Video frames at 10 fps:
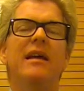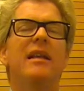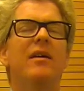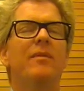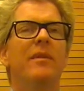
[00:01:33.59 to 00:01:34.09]

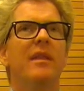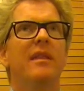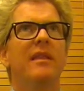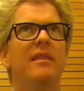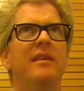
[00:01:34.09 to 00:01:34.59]
Now,
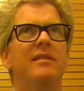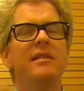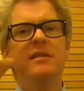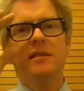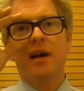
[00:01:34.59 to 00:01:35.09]
this
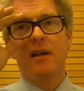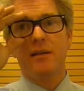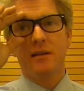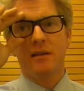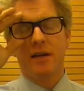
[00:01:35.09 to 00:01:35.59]
is
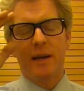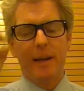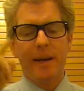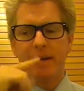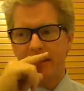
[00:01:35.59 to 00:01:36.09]
not
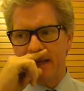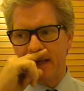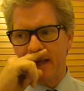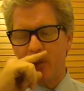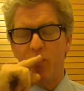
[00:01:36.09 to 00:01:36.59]

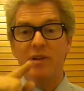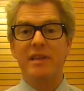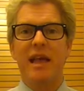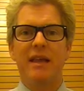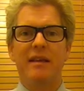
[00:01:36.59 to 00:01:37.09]
like
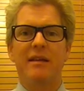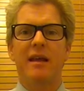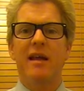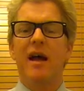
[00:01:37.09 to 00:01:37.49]
pretend.